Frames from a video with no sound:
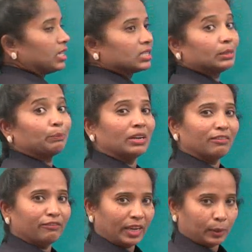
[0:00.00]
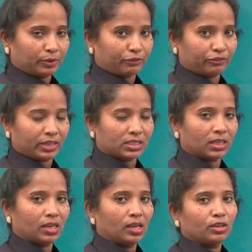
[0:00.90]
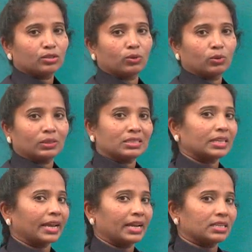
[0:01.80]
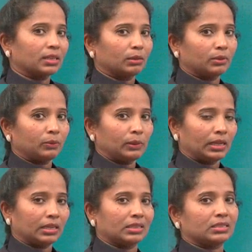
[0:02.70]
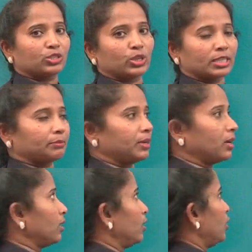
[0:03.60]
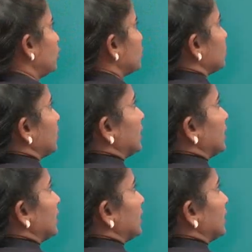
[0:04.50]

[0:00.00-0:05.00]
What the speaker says: is a weak prefix, so the second syllable will take the stress mark. So